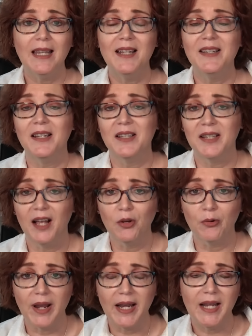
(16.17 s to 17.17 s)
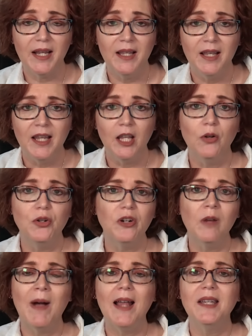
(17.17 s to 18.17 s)
it's accelerated. You know,
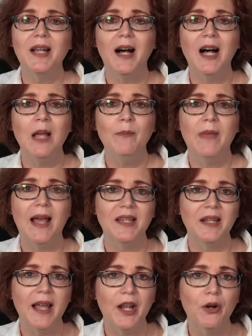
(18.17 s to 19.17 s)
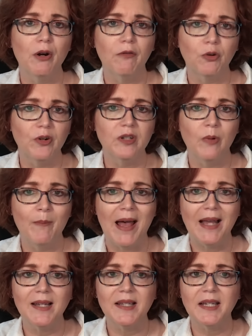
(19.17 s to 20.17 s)
during my time as an editor of Charisma
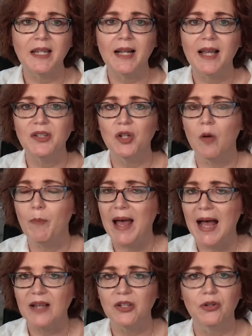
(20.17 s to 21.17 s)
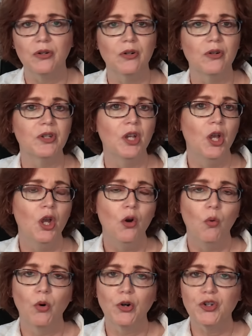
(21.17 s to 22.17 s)
Magazine, I saw pastors,
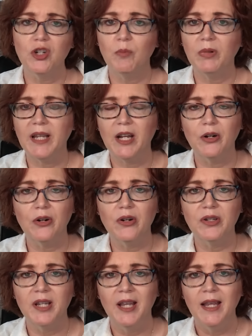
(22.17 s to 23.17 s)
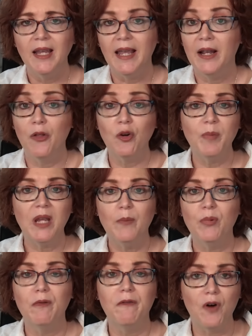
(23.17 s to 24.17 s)
worship leaders, and other
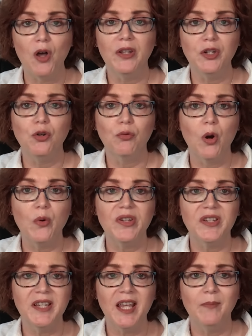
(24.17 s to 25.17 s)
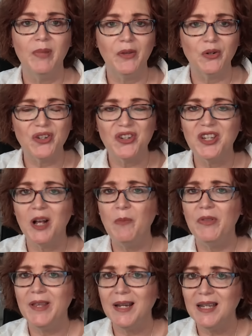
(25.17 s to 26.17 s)
people fall into gross sin, but there's
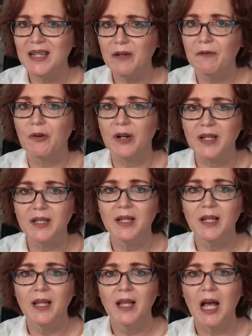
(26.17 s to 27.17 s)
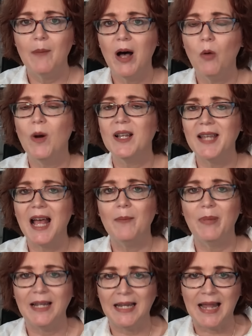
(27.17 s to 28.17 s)
something different about what's
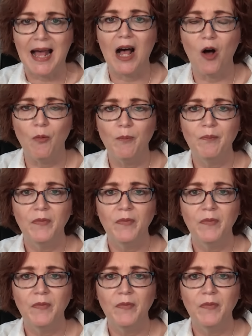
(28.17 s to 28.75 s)
happening now